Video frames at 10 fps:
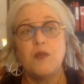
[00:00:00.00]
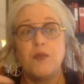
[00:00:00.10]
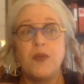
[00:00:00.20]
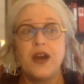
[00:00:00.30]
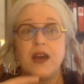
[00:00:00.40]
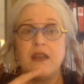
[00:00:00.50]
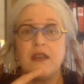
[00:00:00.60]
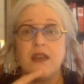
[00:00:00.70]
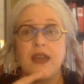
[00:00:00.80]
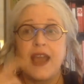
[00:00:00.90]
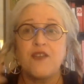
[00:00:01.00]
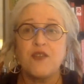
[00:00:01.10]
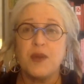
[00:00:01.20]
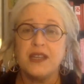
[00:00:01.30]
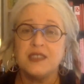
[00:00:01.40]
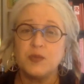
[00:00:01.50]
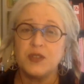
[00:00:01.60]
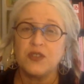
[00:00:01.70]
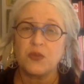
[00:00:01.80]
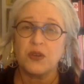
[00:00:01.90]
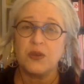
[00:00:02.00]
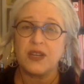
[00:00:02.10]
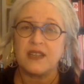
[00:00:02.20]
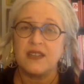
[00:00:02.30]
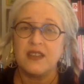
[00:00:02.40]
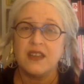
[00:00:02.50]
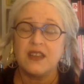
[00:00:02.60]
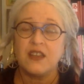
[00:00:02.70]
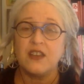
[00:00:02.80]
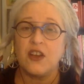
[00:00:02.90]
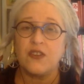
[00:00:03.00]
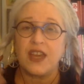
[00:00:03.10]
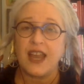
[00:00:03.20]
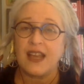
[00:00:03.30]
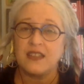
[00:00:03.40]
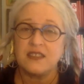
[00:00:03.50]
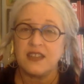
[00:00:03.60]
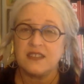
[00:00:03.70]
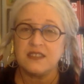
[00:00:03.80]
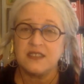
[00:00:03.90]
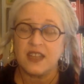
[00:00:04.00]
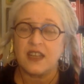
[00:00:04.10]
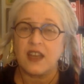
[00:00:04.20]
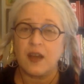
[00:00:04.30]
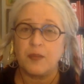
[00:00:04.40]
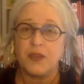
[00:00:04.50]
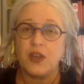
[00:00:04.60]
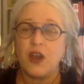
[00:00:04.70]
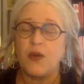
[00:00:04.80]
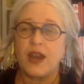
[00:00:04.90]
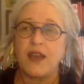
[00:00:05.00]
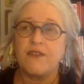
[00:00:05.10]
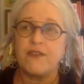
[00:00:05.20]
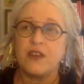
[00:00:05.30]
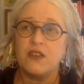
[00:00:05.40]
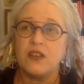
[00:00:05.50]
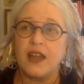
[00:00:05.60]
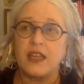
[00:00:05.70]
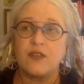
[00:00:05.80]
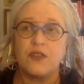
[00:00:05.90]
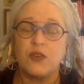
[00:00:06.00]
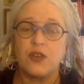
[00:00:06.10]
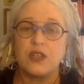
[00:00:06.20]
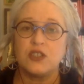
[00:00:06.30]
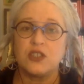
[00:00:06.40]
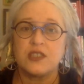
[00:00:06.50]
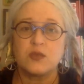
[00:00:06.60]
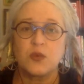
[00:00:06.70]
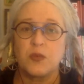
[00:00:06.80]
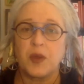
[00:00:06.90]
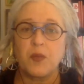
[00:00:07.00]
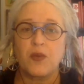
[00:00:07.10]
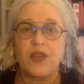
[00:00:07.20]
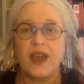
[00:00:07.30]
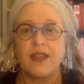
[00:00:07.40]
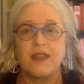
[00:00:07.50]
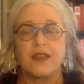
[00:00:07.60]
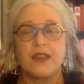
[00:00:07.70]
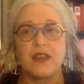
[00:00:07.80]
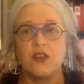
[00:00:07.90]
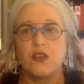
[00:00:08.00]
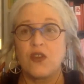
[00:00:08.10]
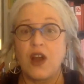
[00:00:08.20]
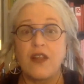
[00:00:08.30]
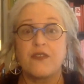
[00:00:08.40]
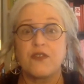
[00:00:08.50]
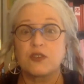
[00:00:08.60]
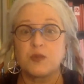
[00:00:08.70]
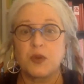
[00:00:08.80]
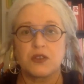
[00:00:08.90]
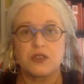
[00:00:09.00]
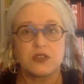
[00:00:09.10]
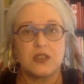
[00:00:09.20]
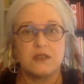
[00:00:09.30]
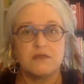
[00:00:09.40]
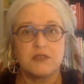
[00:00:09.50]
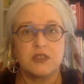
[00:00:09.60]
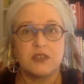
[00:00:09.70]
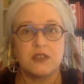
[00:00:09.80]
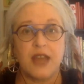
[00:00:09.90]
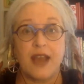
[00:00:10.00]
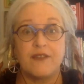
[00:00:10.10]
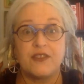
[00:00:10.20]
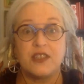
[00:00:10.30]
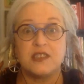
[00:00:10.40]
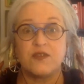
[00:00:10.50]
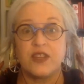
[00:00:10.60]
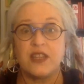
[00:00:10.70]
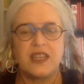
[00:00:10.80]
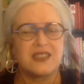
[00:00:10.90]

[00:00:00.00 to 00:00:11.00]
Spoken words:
but everybody's been through it, that does stand up, and I feel like if you can just remember that, you're not the first person to have these feelings,